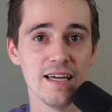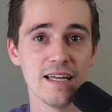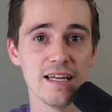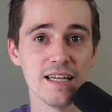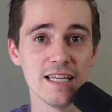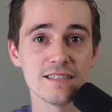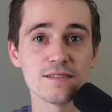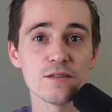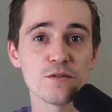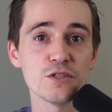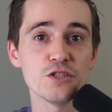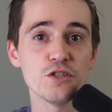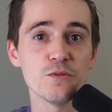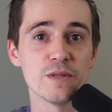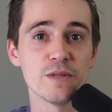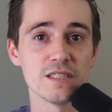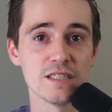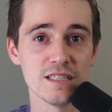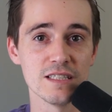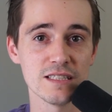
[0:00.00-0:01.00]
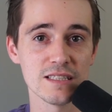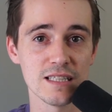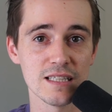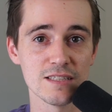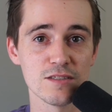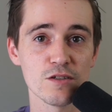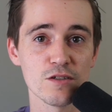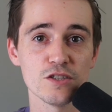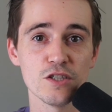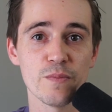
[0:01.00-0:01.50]
Let's look at your business.
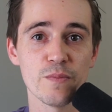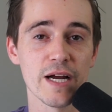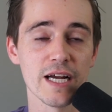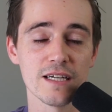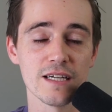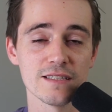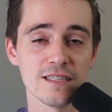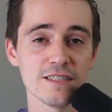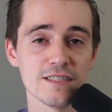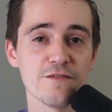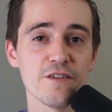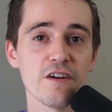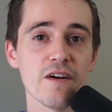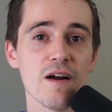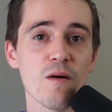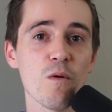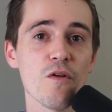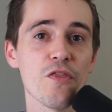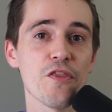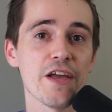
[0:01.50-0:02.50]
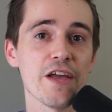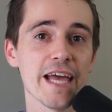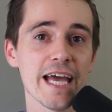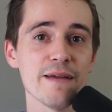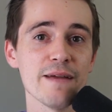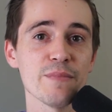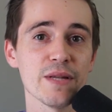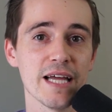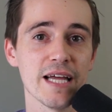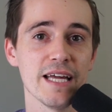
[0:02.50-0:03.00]
Let's look at your practice. Let's figure out what the
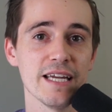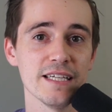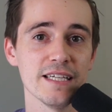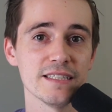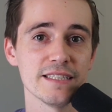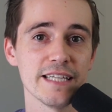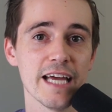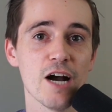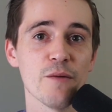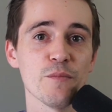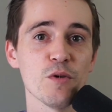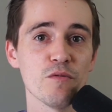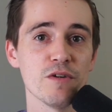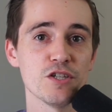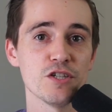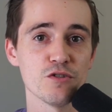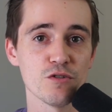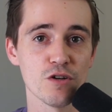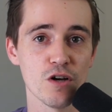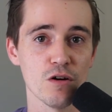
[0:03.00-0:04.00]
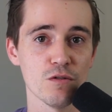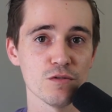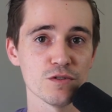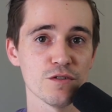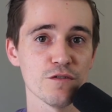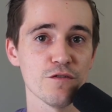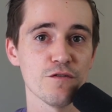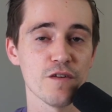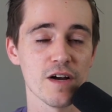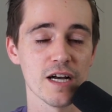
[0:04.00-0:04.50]
game plan is to help you reach your goals
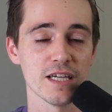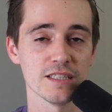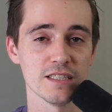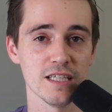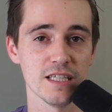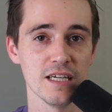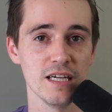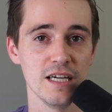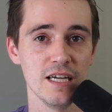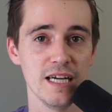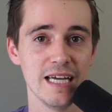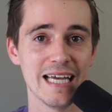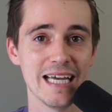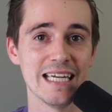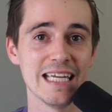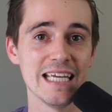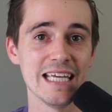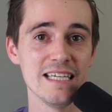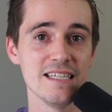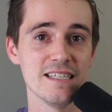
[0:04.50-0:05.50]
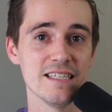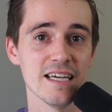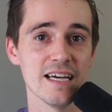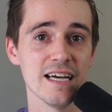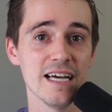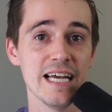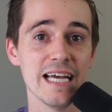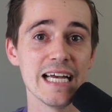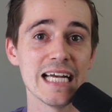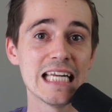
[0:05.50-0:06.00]
faster and easier,
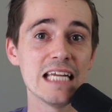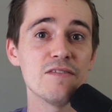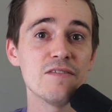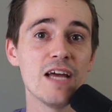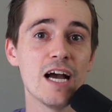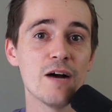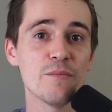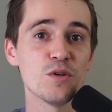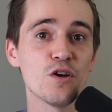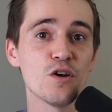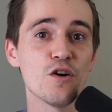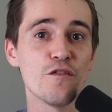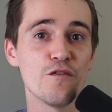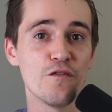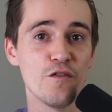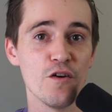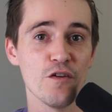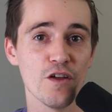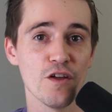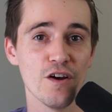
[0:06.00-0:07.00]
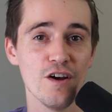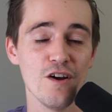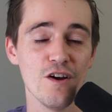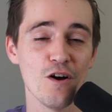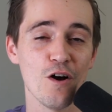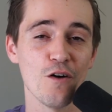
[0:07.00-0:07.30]
and even help you further.